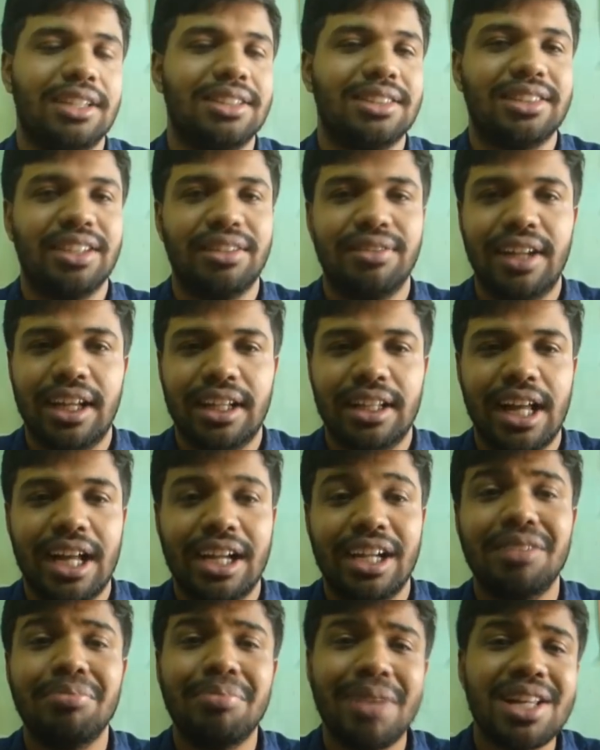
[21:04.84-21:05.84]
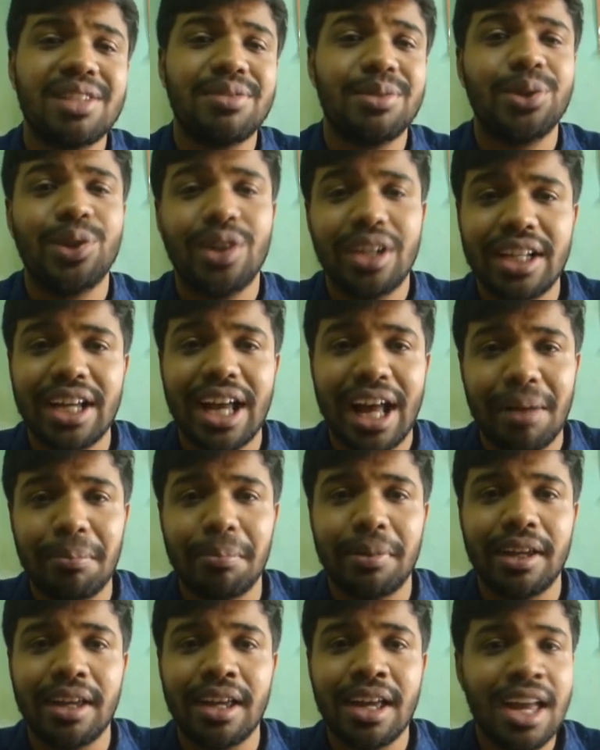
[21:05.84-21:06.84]
and stuff like that. It makes me really
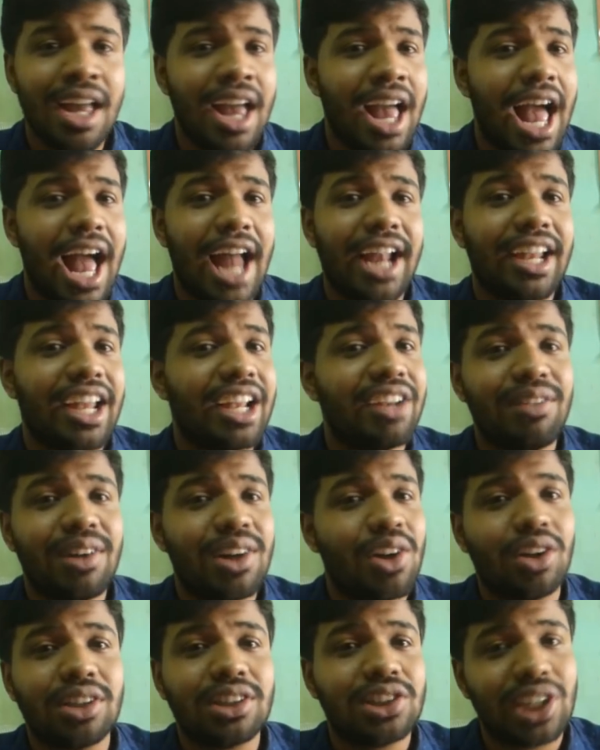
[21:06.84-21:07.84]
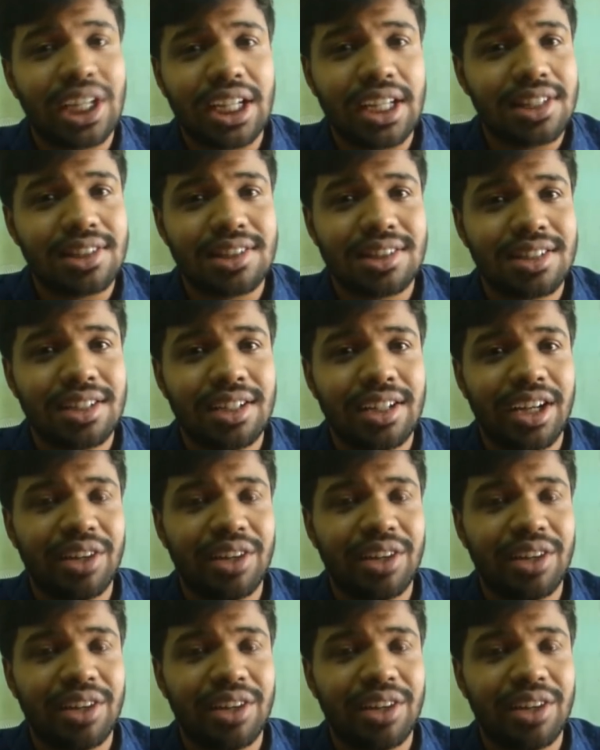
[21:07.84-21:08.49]
happy, and it will not change.